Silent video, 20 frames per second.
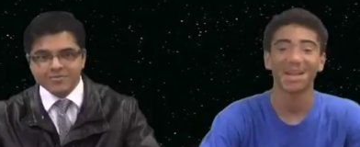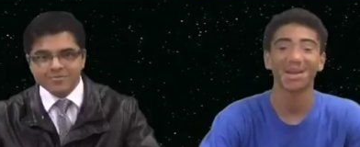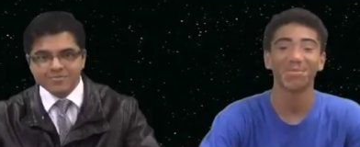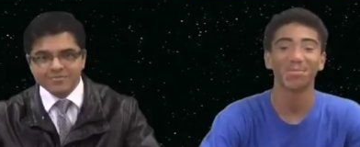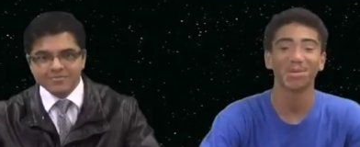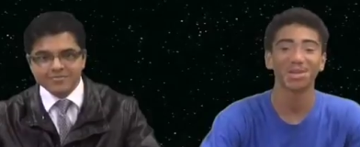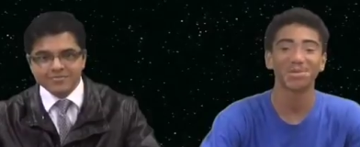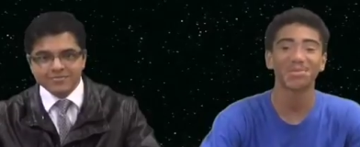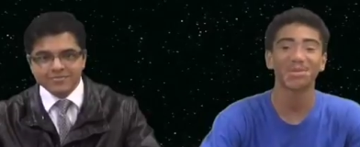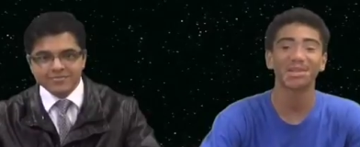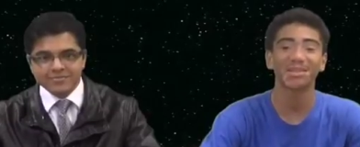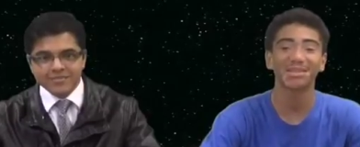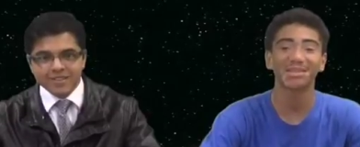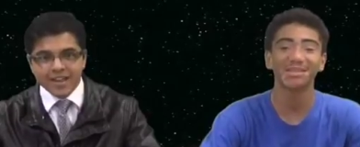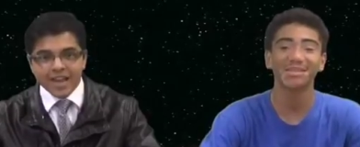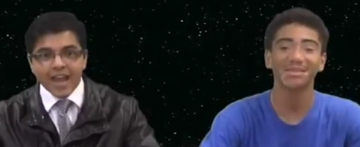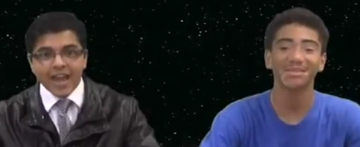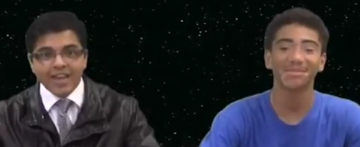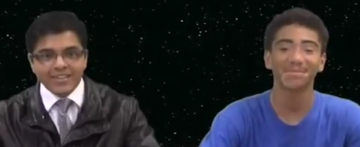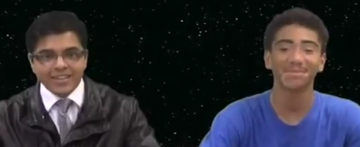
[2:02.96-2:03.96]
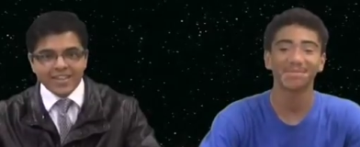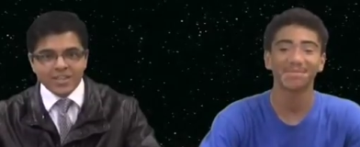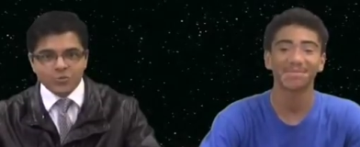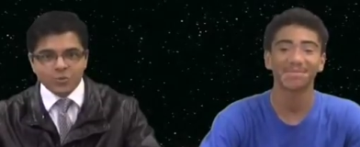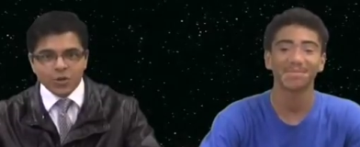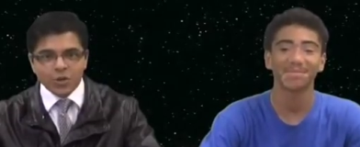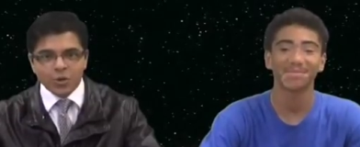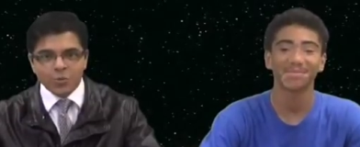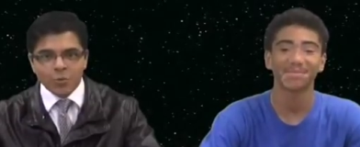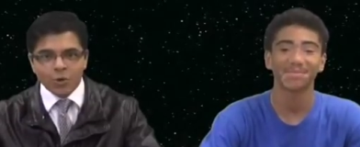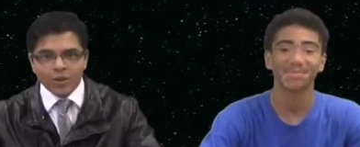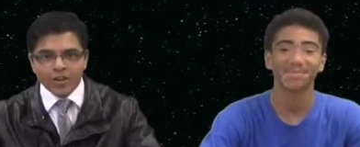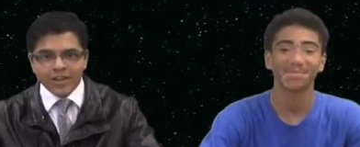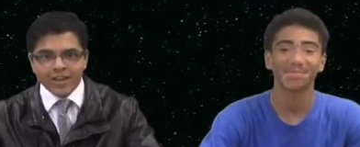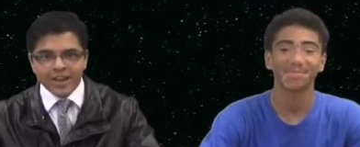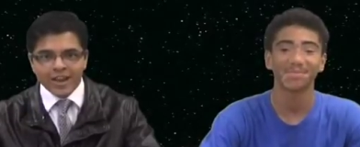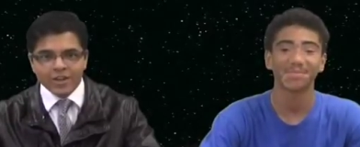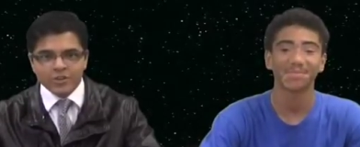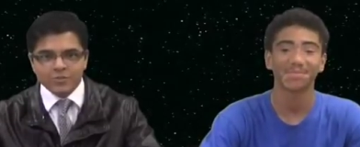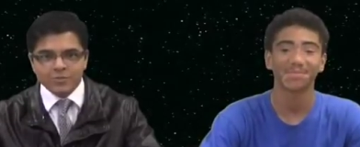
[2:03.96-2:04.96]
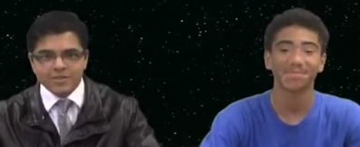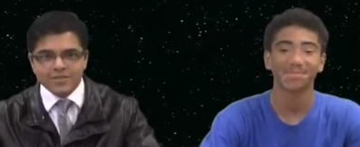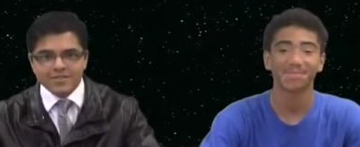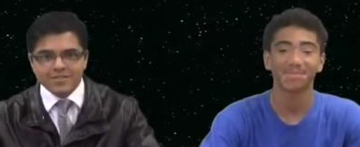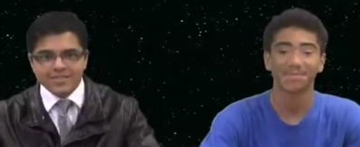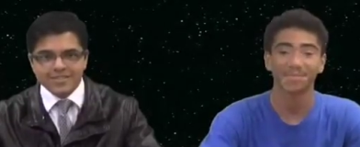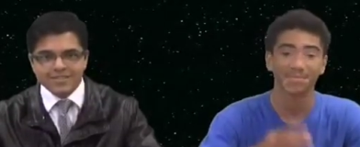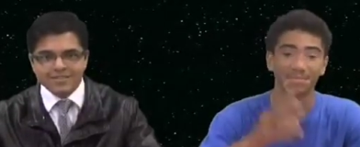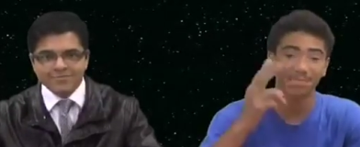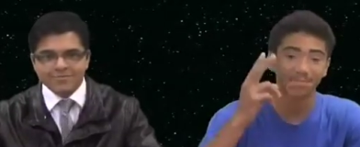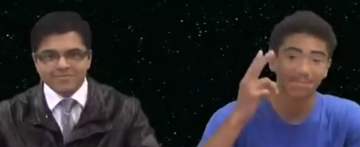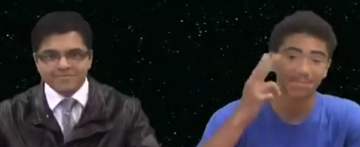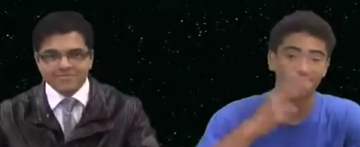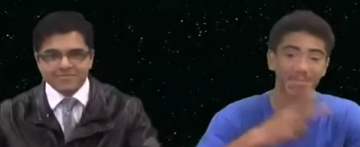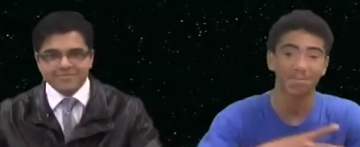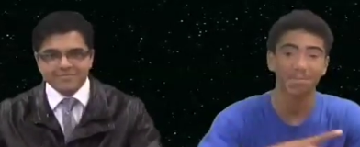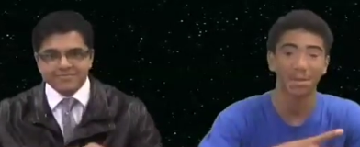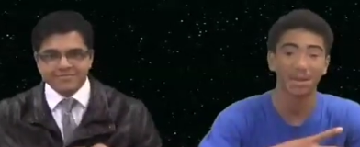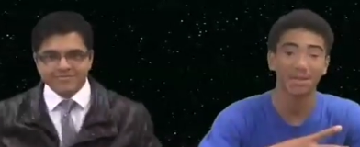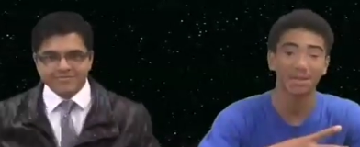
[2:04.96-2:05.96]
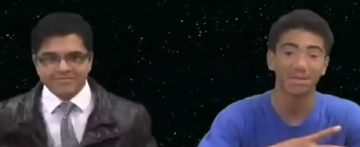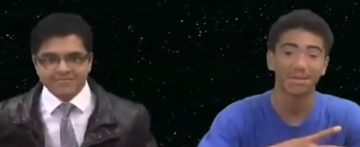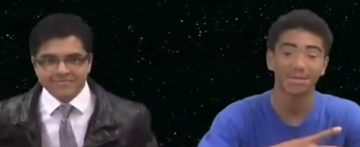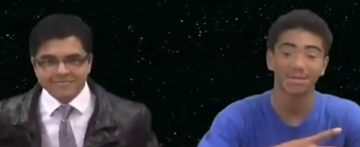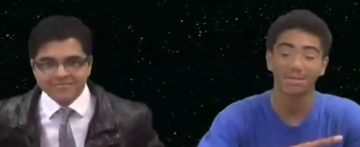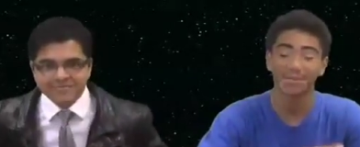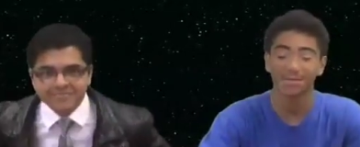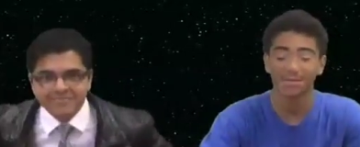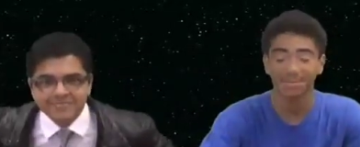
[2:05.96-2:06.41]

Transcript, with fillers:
Speaker 1: I'm Rich Middleton. And these were your morning announcements. Peace.